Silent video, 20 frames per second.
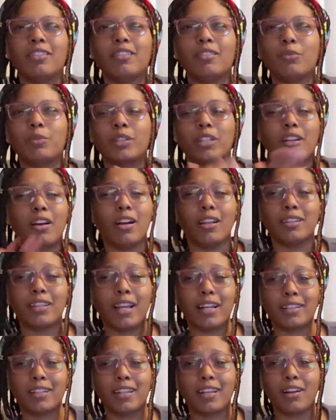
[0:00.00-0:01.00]
was
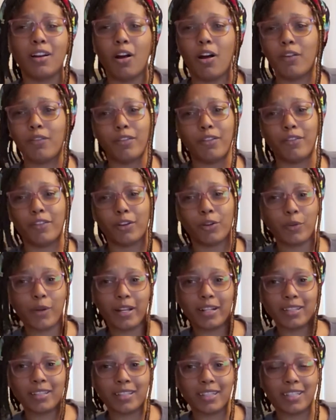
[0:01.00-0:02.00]
contacting off of a
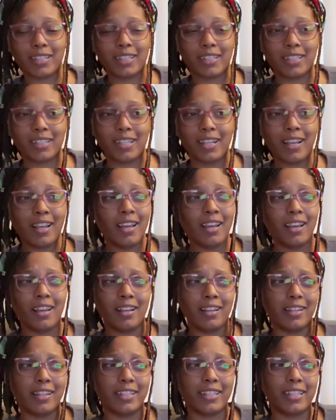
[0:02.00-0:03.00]
Craigslist
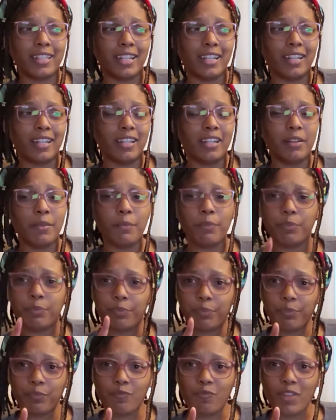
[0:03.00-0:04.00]
listing.
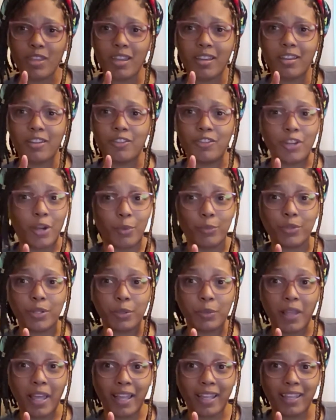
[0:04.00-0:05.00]
Don't
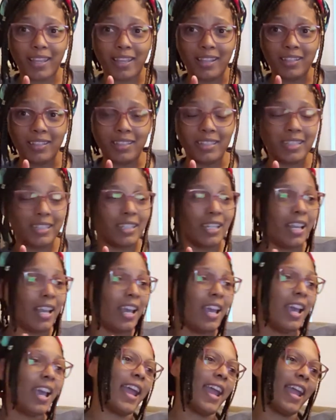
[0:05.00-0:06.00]
do that, kids.
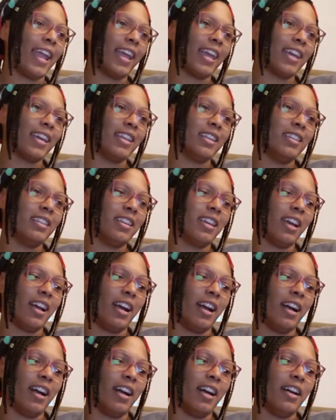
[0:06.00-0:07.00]
And
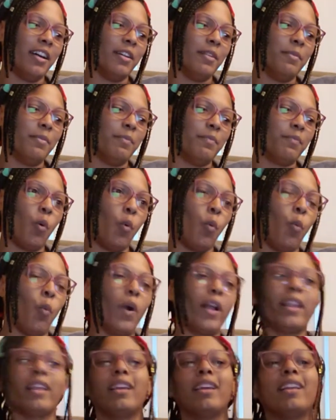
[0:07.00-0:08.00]

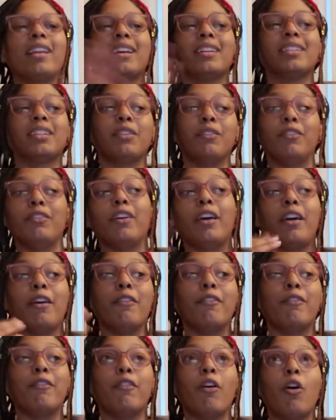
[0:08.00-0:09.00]
what it has
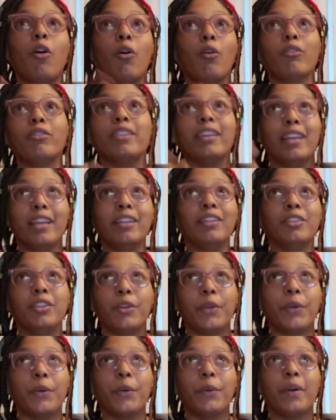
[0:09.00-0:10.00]
evolved
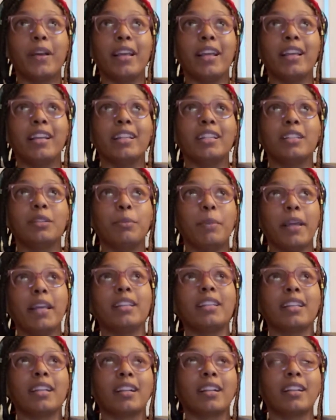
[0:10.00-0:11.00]
into is
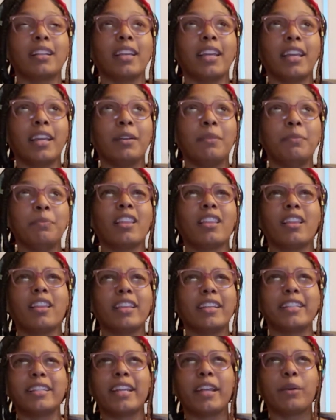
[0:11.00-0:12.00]
basically the
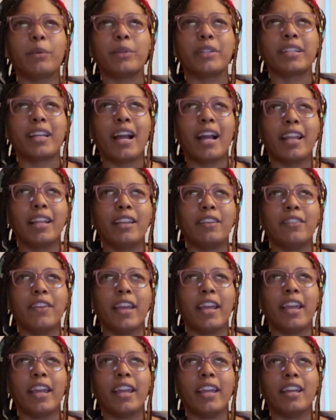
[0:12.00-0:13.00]
listing was kind of
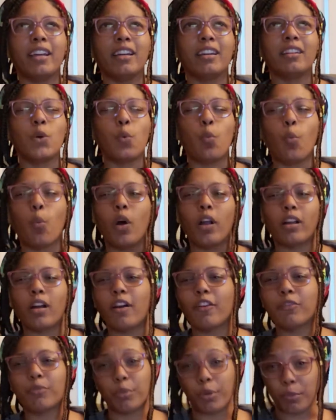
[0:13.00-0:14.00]
a
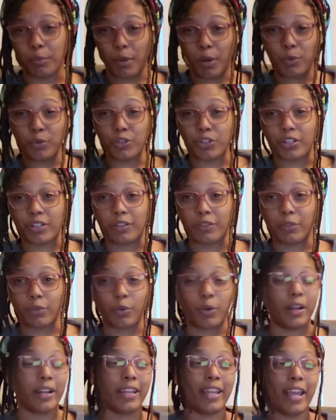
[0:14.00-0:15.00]
one-off promotion
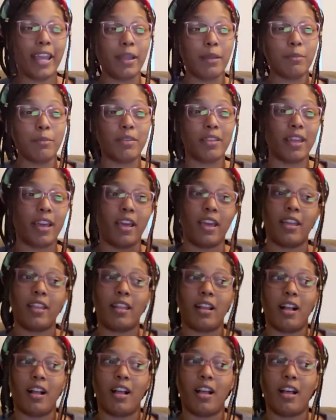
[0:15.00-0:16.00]
for a game
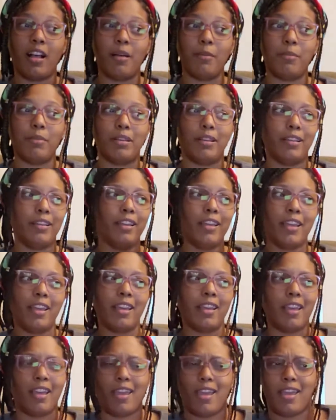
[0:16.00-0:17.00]
that
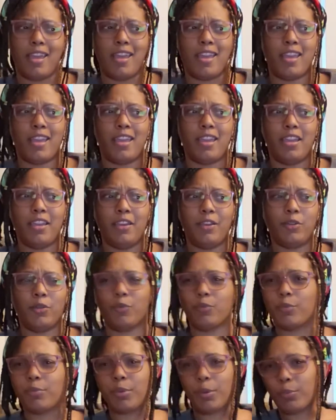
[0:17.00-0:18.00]
a
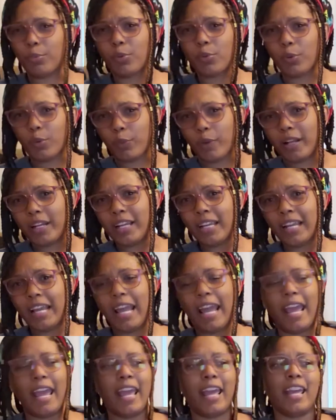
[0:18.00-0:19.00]
group of people were
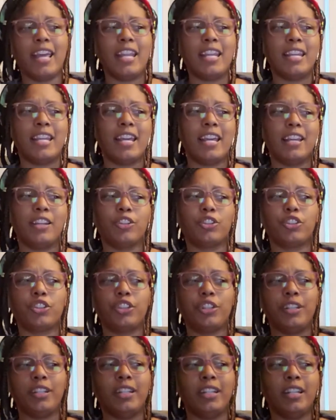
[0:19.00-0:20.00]
running, and
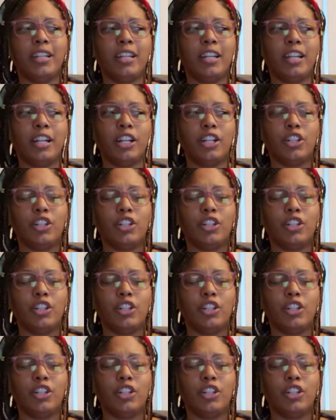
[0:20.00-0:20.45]
she